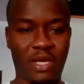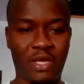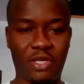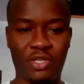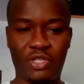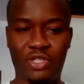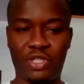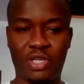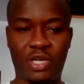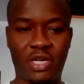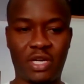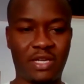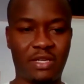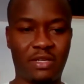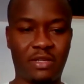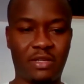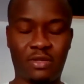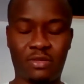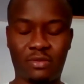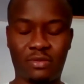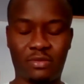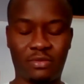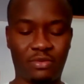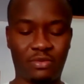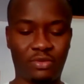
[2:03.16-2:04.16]
Asia and
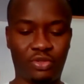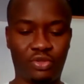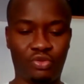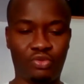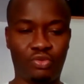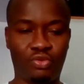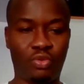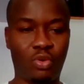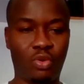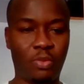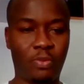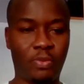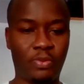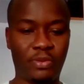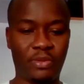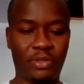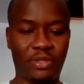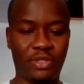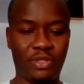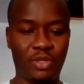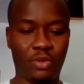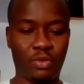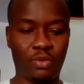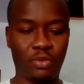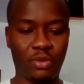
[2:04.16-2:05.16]
Europe,
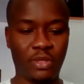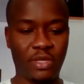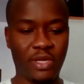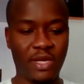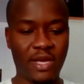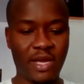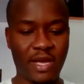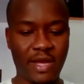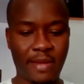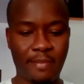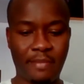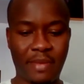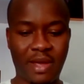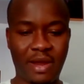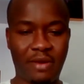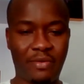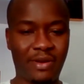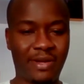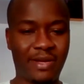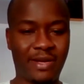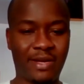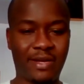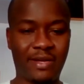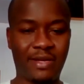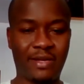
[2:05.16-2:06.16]

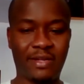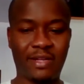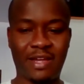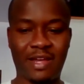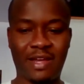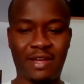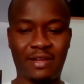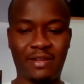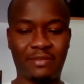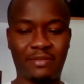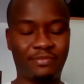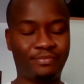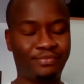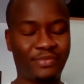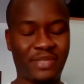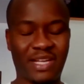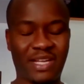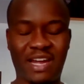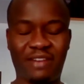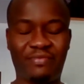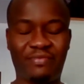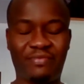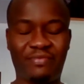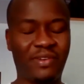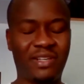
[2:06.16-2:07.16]
America,
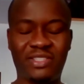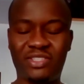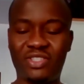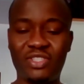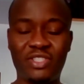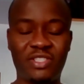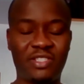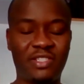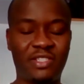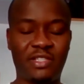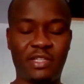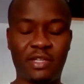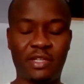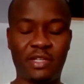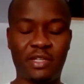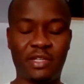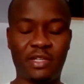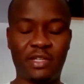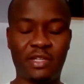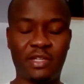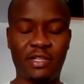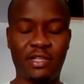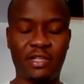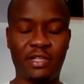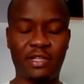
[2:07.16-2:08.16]
Africa, just
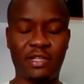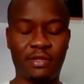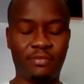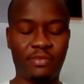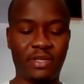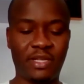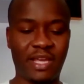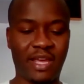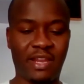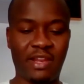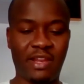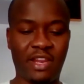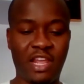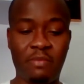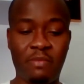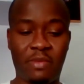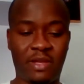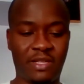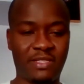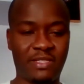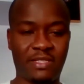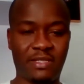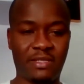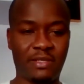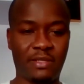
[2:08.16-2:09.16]
name
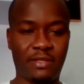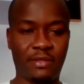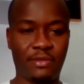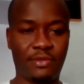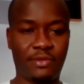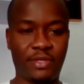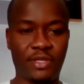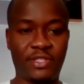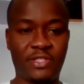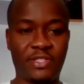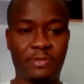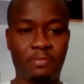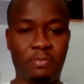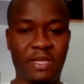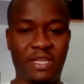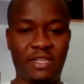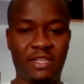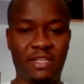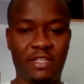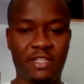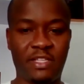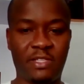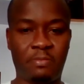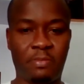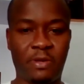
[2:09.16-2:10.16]
it. It's
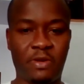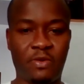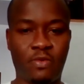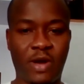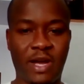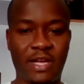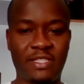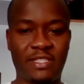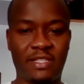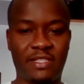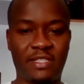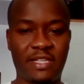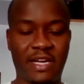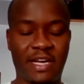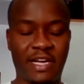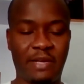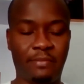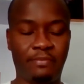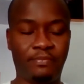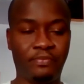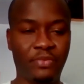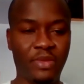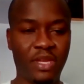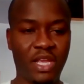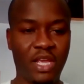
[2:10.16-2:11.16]
been quite a time
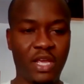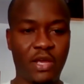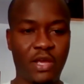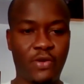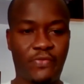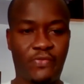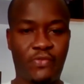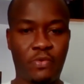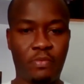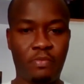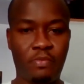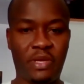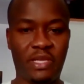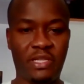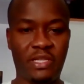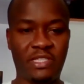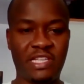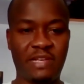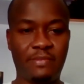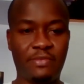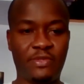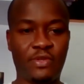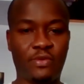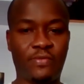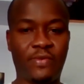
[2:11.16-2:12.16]
for me in
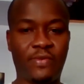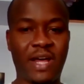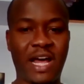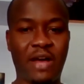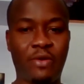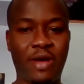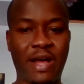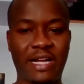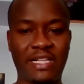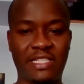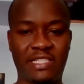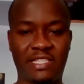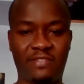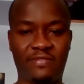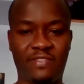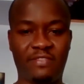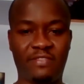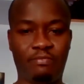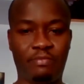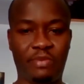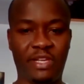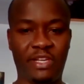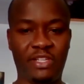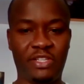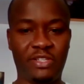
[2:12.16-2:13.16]
terms of how active I've
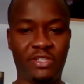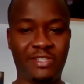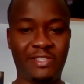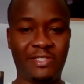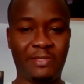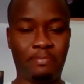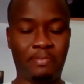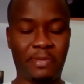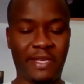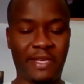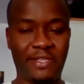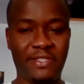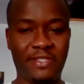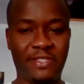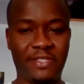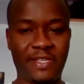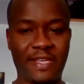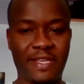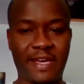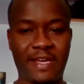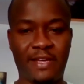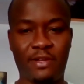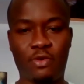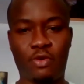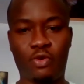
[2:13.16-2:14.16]
been in the space
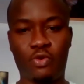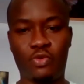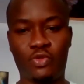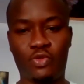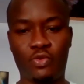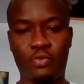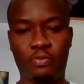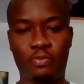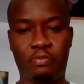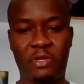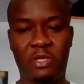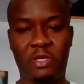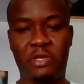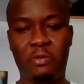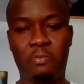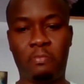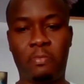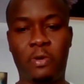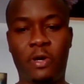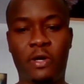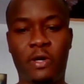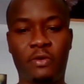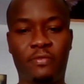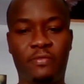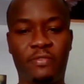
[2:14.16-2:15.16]
and also being a
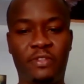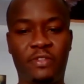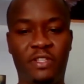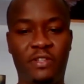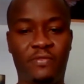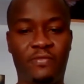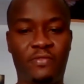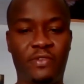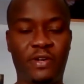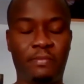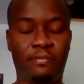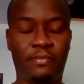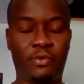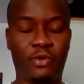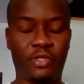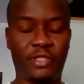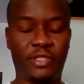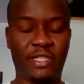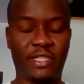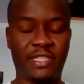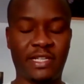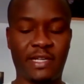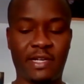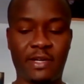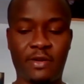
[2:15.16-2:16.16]
part of different
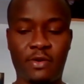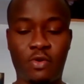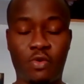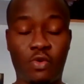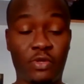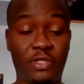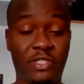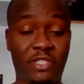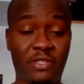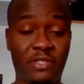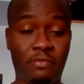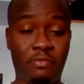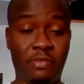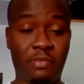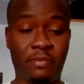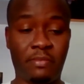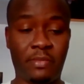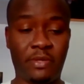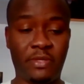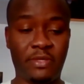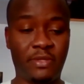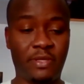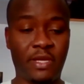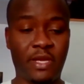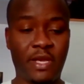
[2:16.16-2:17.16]
projects as core team
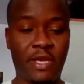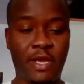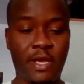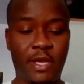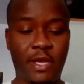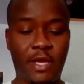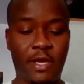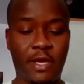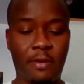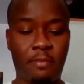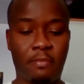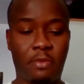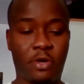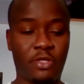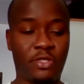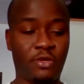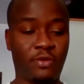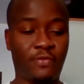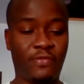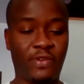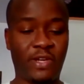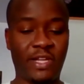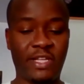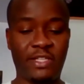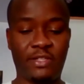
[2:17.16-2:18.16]
members. But
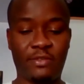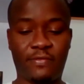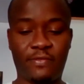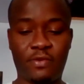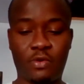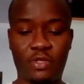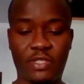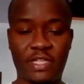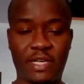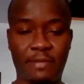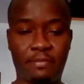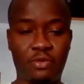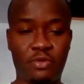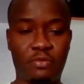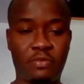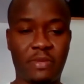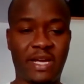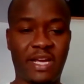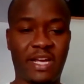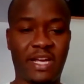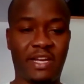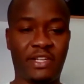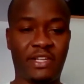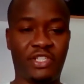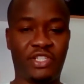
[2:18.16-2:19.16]
of late, of course, I put
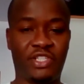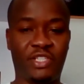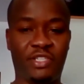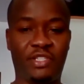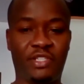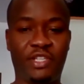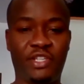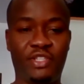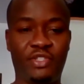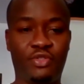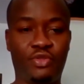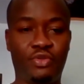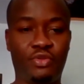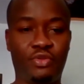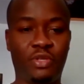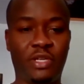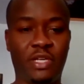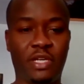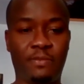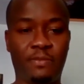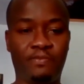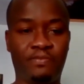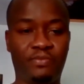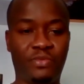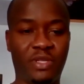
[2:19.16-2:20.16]
my energy into
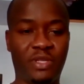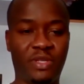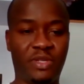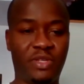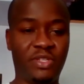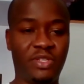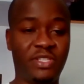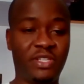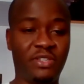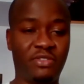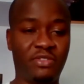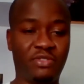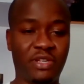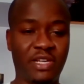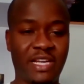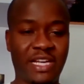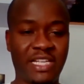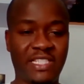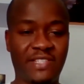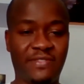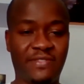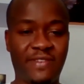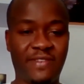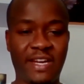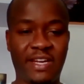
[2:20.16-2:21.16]
the
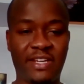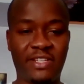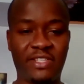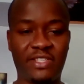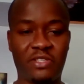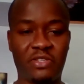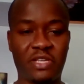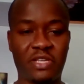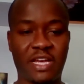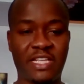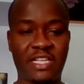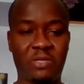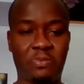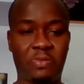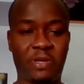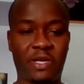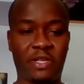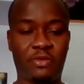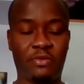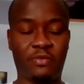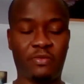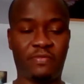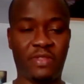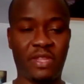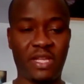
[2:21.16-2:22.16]
decentralized finance
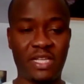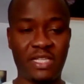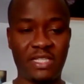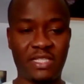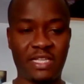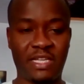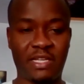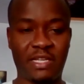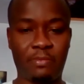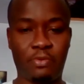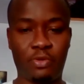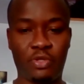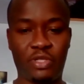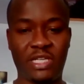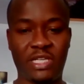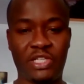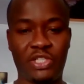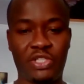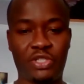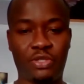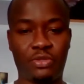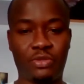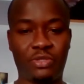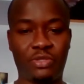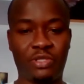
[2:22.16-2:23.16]
aspect of things and the
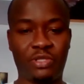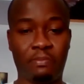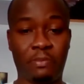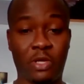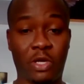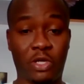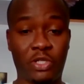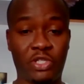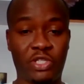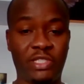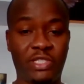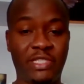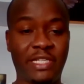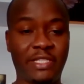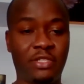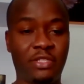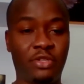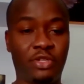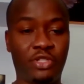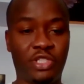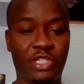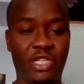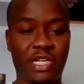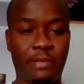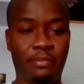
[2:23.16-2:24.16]
potential the blockchain
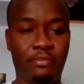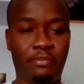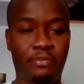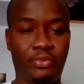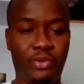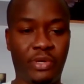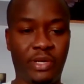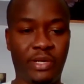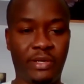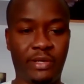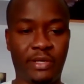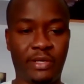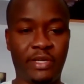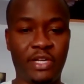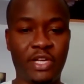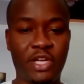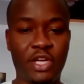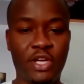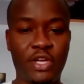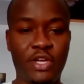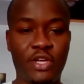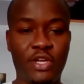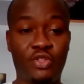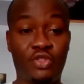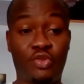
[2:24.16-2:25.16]
technology can bring
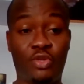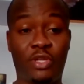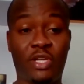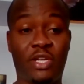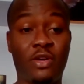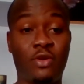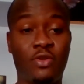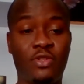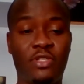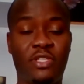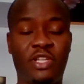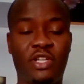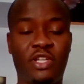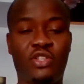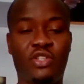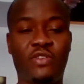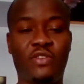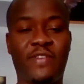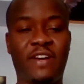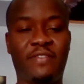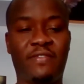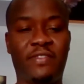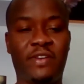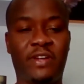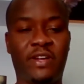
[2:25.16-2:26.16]
to the continent of
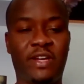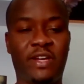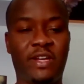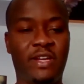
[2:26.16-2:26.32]
Africa.